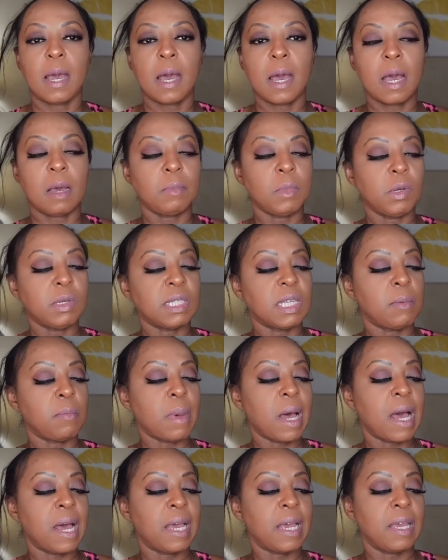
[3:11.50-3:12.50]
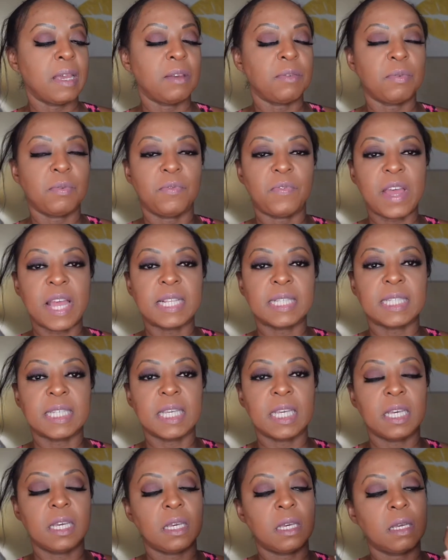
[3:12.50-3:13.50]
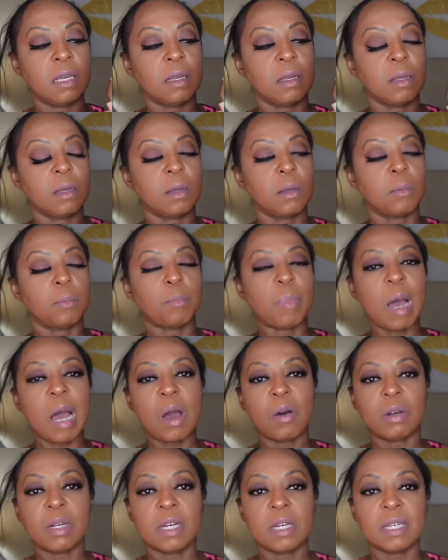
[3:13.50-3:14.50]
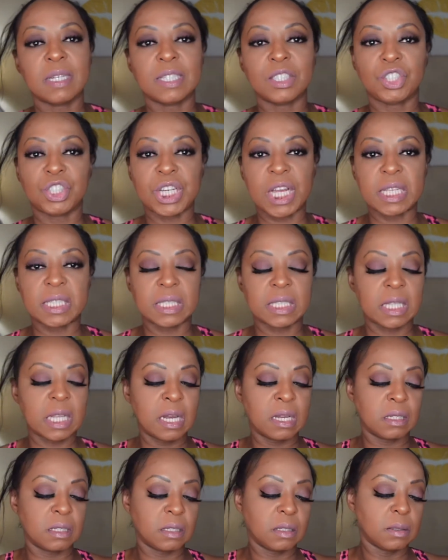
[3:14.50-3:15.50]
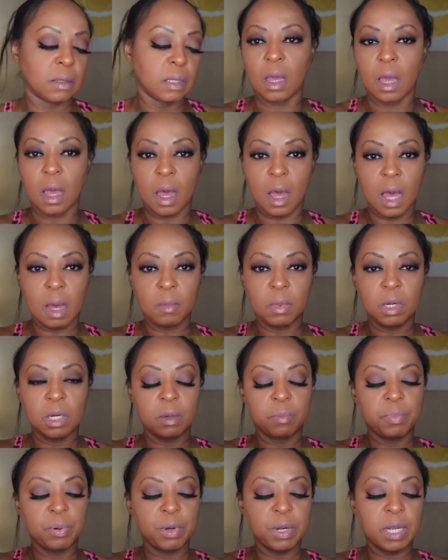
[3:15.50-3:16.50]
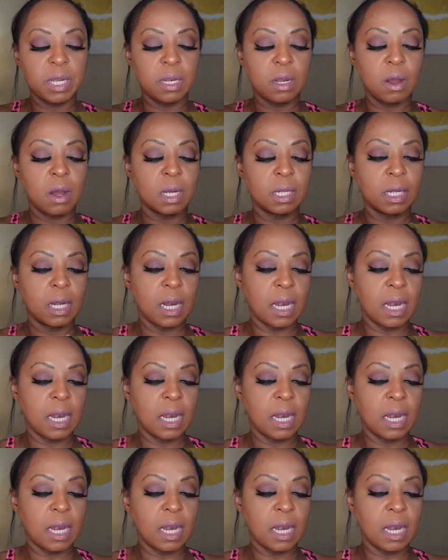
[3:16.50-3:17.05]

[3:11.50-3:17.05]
I'm using my Fenty powder in chestnut. I'm going to put it on the